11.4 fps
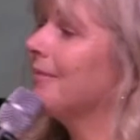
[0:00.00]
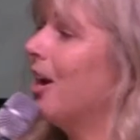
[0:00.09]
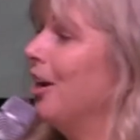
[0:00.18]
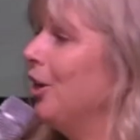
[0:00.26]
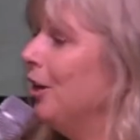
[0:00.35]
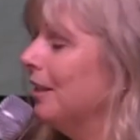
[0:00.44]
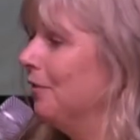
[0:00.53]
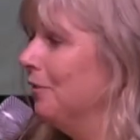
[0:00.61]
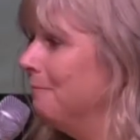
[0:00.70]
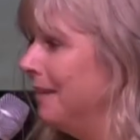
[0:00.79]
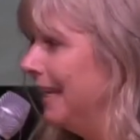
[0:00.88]
I know that
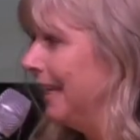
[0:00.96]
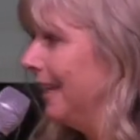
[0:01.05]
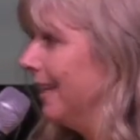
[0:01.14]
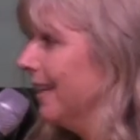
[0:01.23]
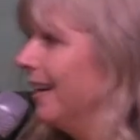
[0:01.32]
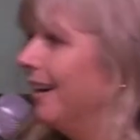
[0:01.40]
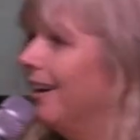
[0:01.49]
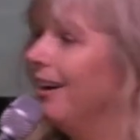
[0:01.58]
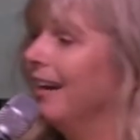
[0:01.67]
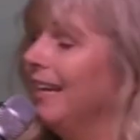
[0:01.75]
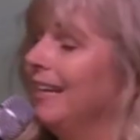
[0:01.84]
for me,
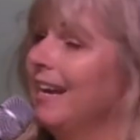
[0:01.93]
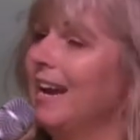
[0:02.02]
I